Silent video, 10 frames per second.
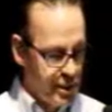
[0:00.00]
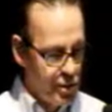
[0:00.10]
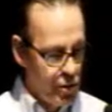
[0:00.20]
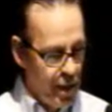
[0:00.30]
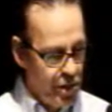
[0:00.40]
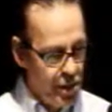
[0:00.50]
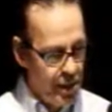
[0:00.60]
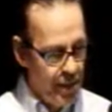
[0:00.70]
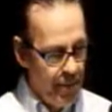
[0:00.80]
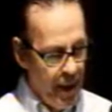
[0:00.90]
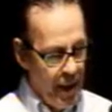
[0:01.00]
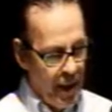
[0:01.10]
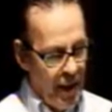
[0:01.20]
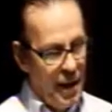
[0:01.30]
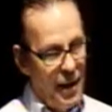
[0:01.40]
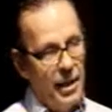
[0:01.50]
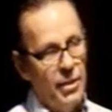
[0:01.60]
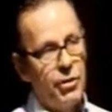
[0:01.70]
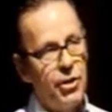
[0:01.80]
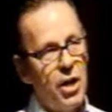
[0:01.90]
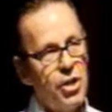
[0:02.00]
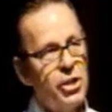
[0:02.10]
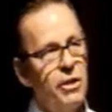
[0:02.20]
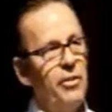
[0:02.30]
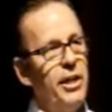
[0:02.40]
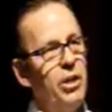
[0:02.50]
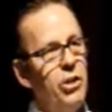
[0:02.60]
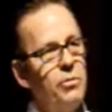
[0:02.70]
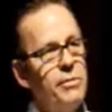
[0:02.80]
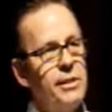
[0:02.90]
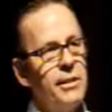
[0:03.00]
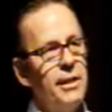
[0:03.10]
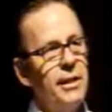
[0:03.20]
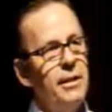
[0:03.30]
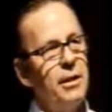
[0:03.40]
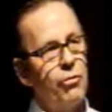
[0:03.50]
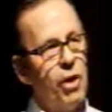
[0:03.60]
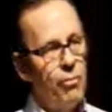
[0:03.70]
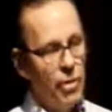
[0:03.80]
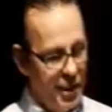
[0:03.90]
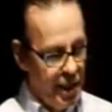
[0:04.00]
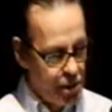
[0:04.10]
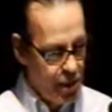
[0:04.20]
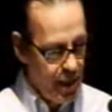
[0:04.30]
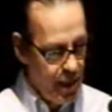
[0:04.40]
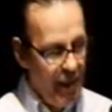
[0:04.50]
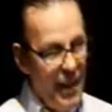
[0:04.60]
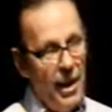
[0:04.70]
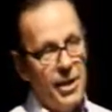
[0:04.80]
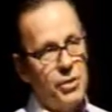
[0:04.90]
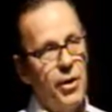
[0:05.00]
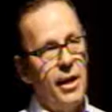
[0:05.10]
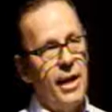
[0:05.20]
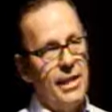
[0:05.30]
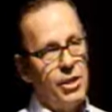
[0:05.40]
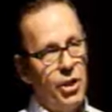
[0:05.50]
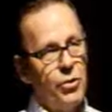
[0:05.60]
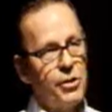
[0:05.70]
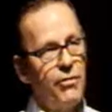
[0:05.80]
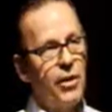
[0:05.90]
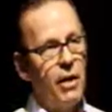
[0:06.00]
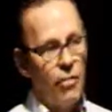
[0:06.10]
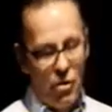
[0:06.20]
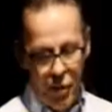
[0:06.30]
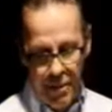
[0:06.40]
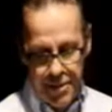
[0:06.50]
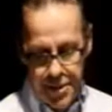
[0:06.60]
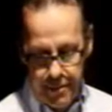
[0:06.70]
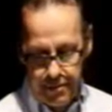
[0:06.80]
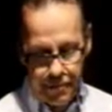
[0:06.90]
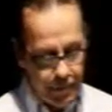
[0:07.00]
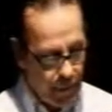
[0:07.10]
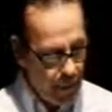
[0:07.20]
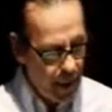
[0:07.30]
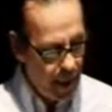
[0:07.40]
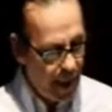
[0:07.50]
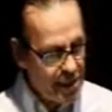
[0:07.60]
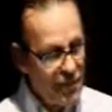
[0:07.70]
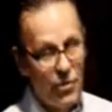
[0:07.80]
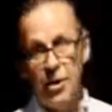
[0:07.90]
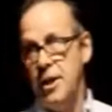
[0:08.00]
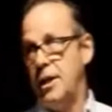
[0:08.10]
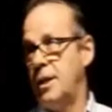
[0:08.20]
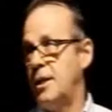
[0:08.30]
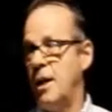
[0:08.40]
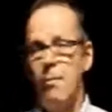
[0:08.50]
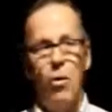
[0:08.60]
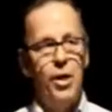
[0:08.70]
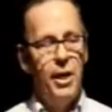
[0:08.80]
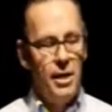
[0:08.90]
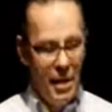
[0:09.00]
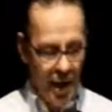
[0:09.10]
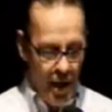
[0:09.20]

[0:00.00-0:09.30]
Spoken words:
situation, introduction of legumes in the crop rotation, as well as the use of cover crops. As for the ammonia,